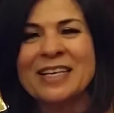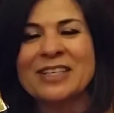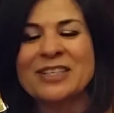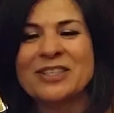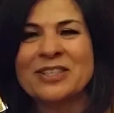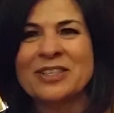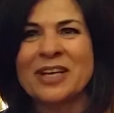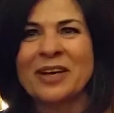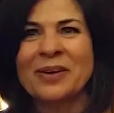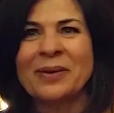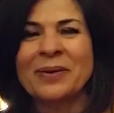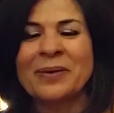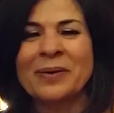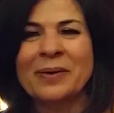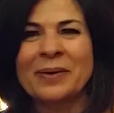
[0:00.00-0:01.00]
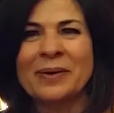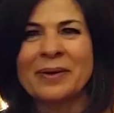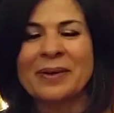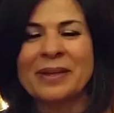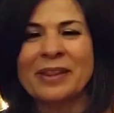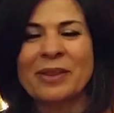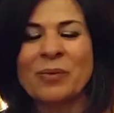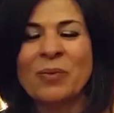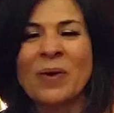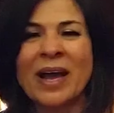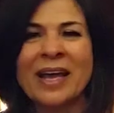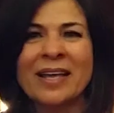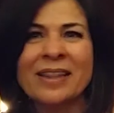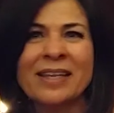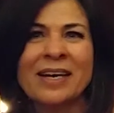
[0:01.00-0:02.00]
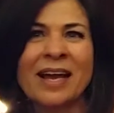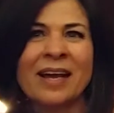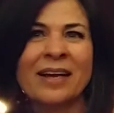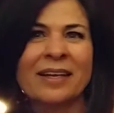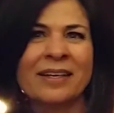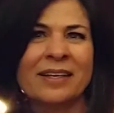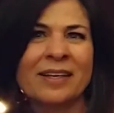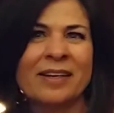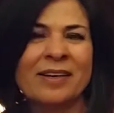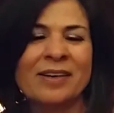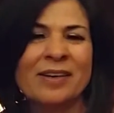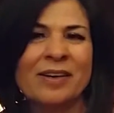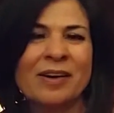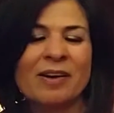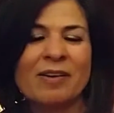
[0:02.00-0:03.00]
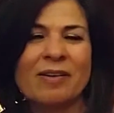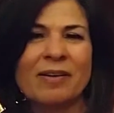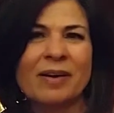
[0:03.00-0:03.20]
So the way that I can